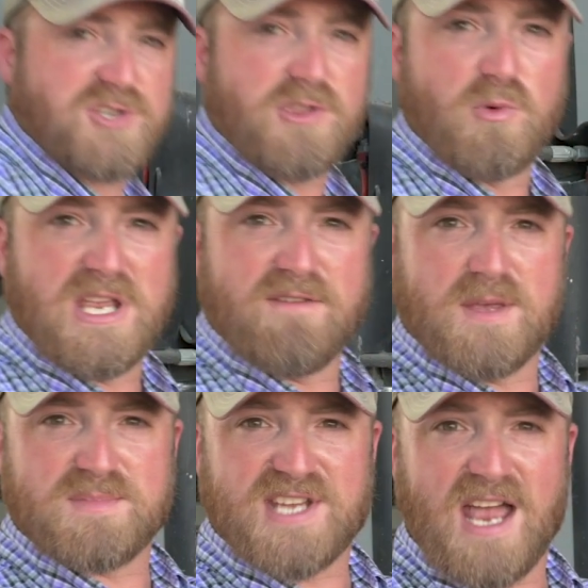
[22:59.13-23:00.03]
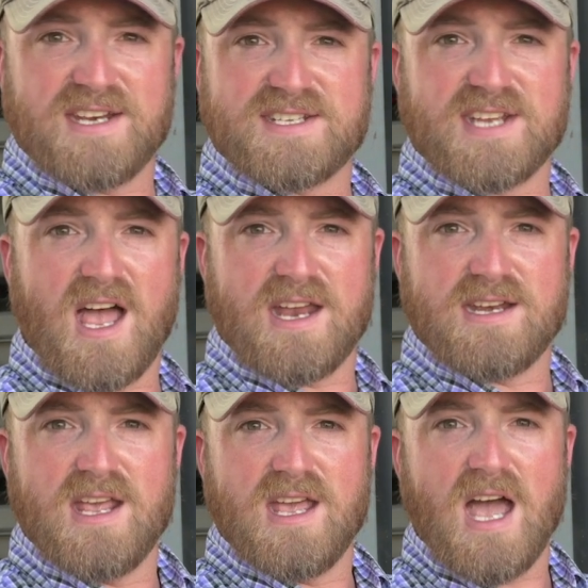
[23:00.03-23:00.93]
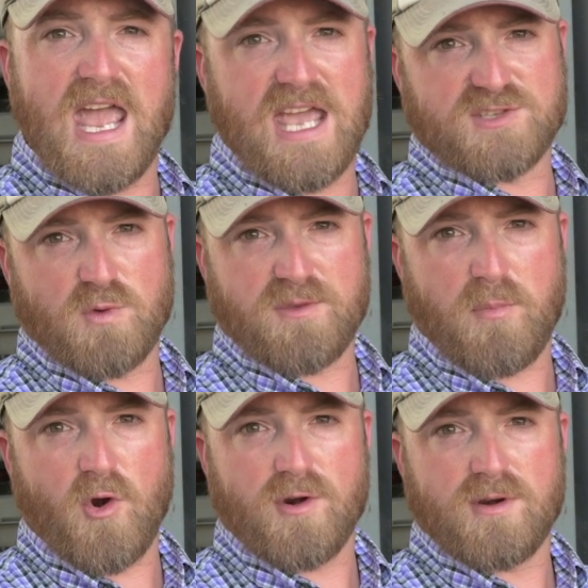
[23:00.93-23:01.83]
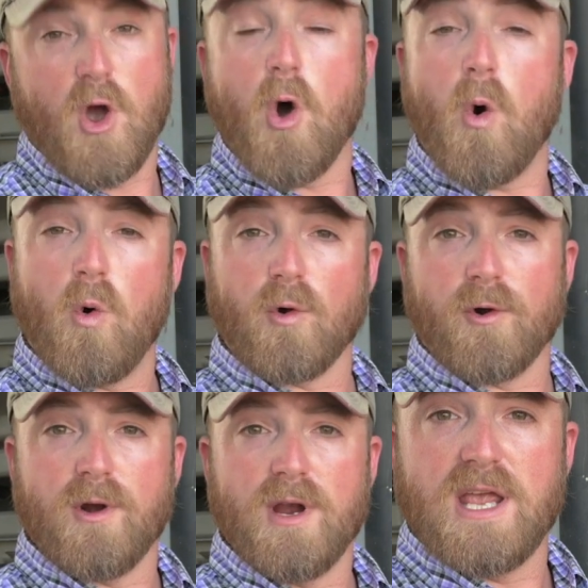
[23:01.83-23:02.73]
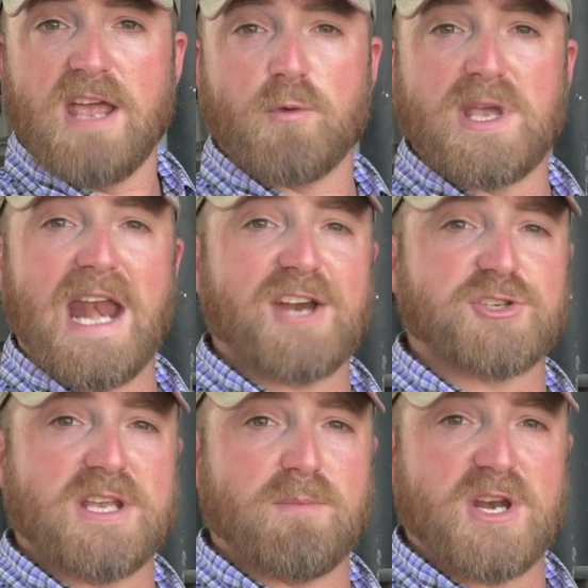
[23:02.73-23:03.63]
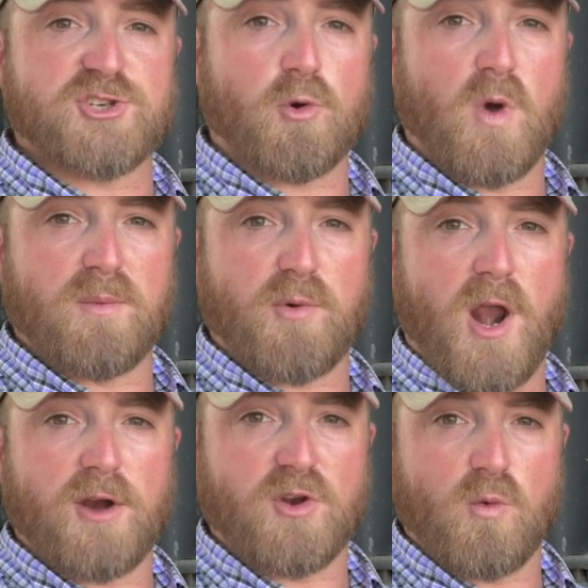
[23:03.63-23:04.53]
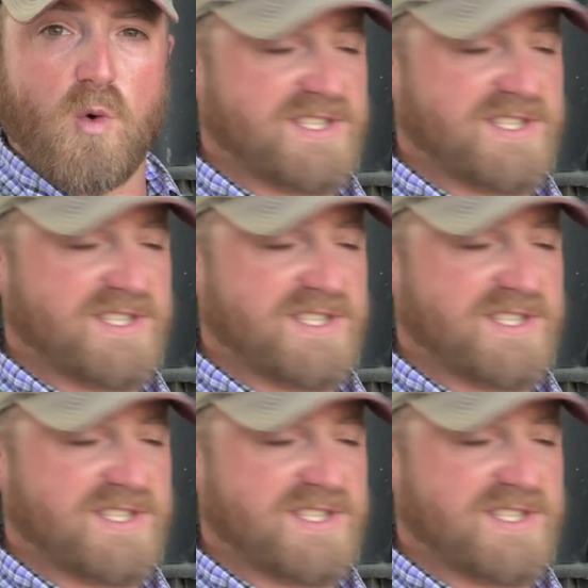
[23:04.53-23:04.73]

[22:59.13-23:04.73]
sure that we give them side to side, a hand's width apart. Or if we can actually administer one product on one